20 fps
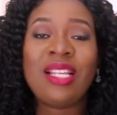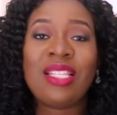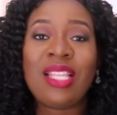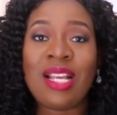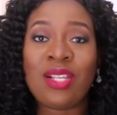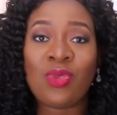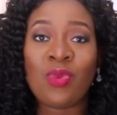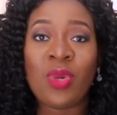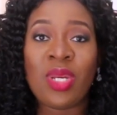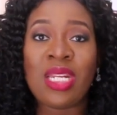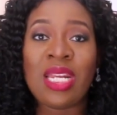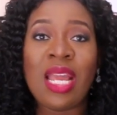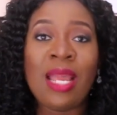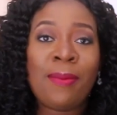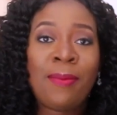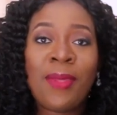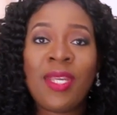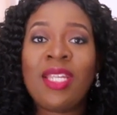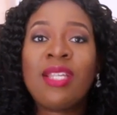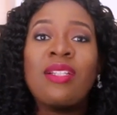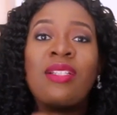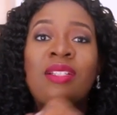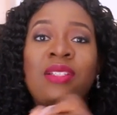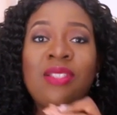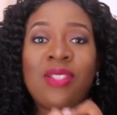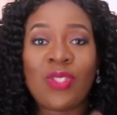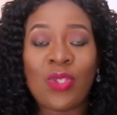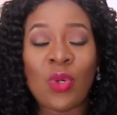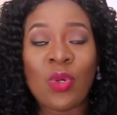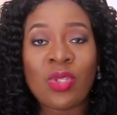that's when I make the
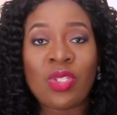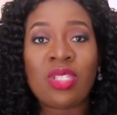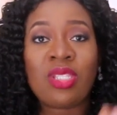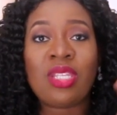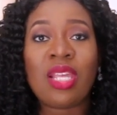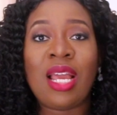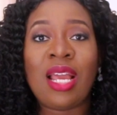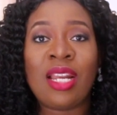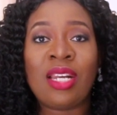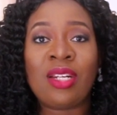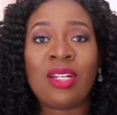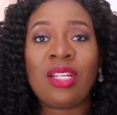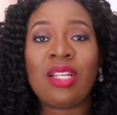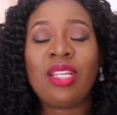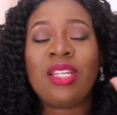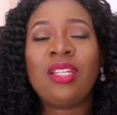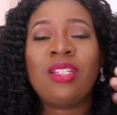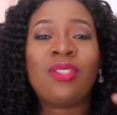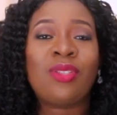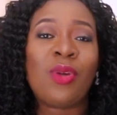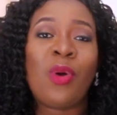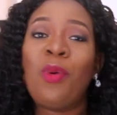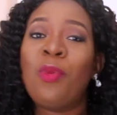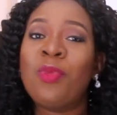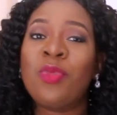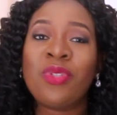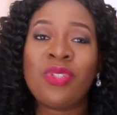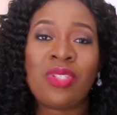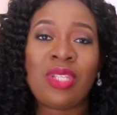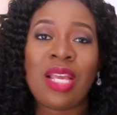sauce, and it's
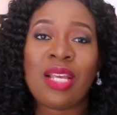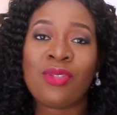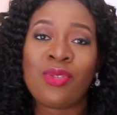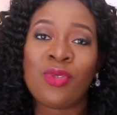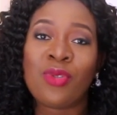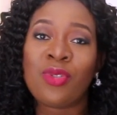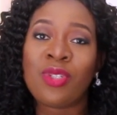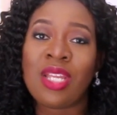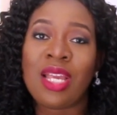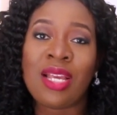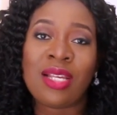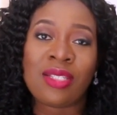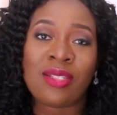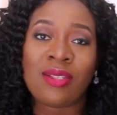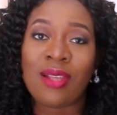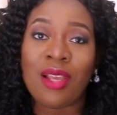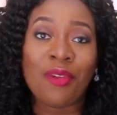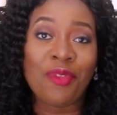almost as good as